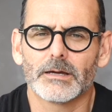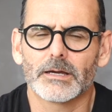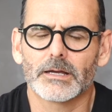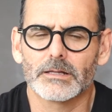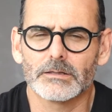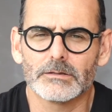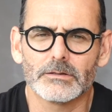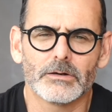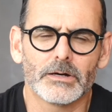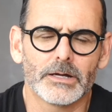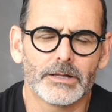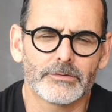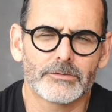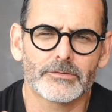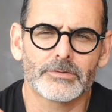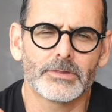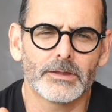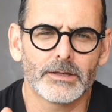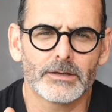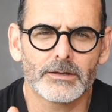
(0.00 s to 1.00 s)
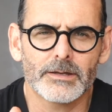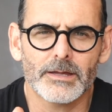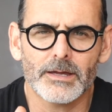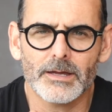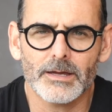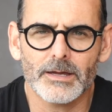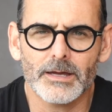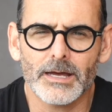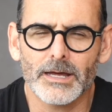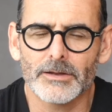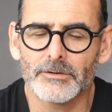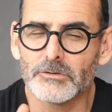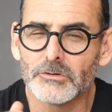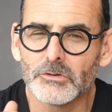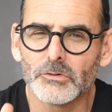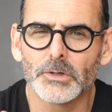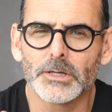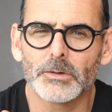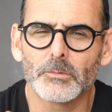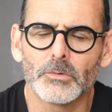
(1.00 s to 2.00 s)
clients that are
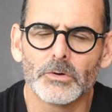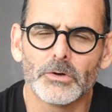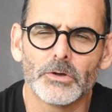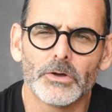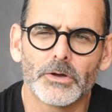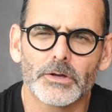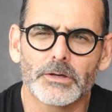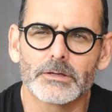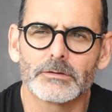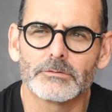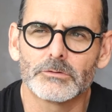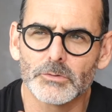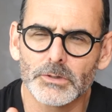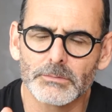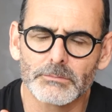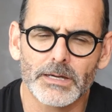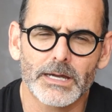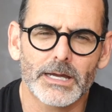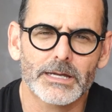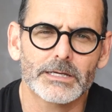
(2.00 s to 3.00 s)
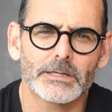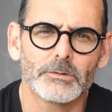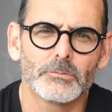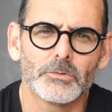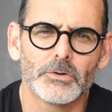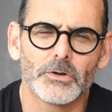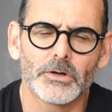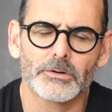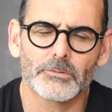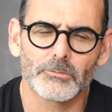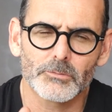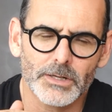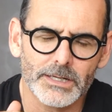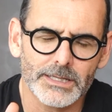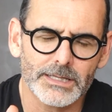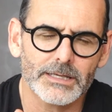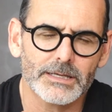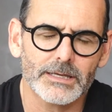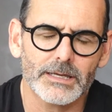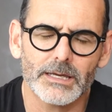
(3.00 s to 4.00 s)
doing marketing work,
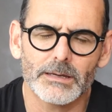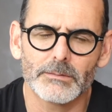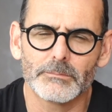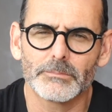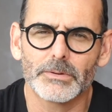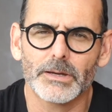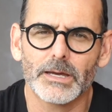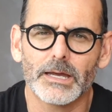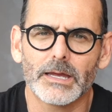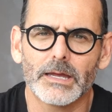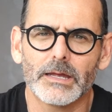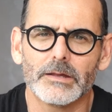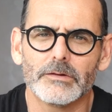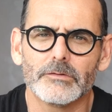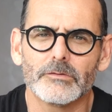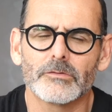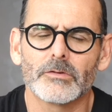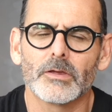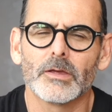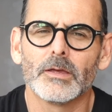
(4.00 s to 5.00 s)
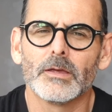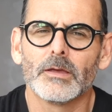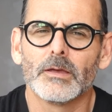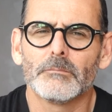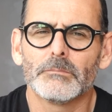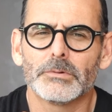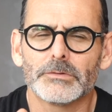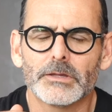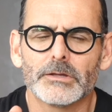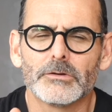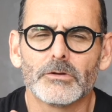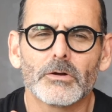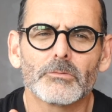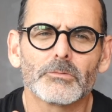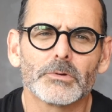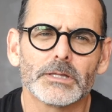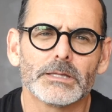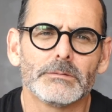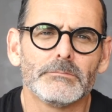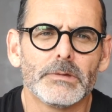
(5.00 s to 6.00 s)
running campaigns, but they're not
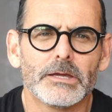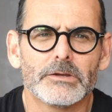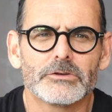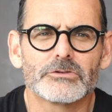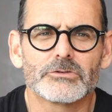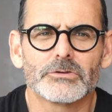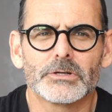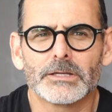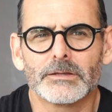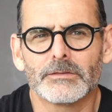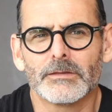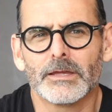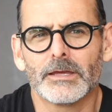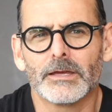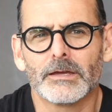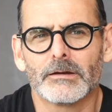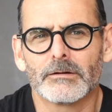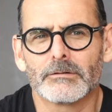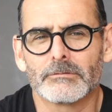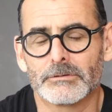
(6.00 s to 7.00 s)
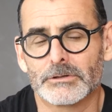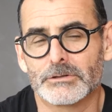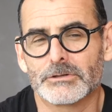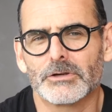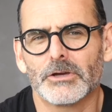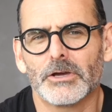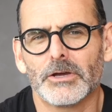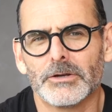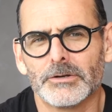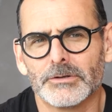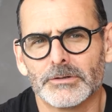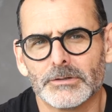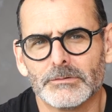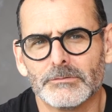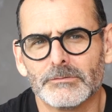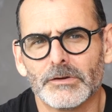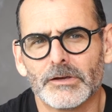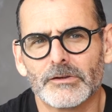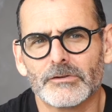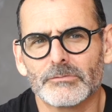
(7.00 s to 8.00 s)
really measuring their return on
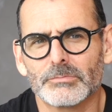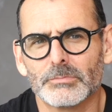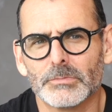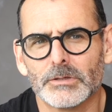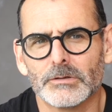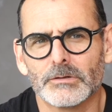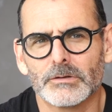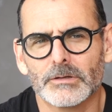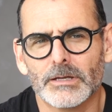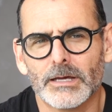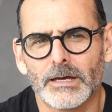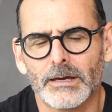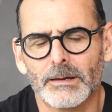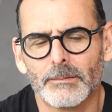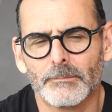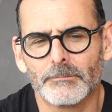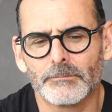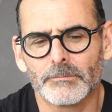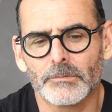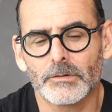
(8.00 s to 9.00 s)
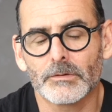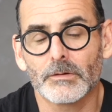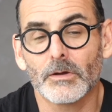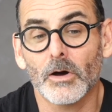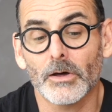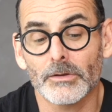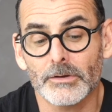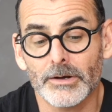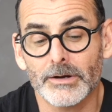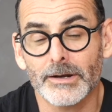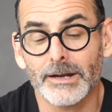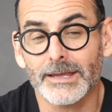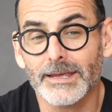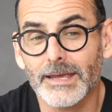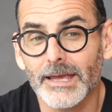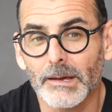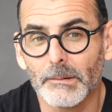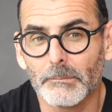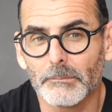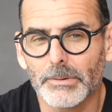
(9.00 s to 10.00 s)
investment either at a
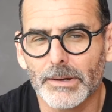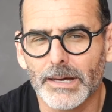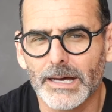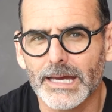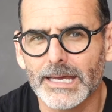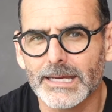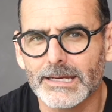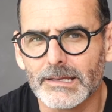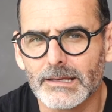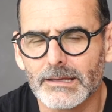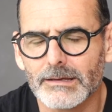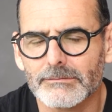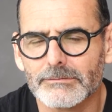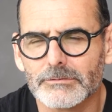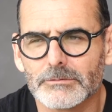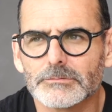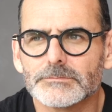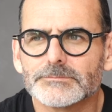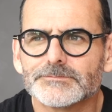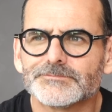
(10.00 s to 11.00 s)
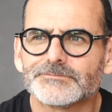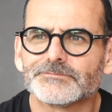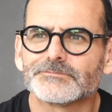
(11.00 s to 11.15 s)
campaign level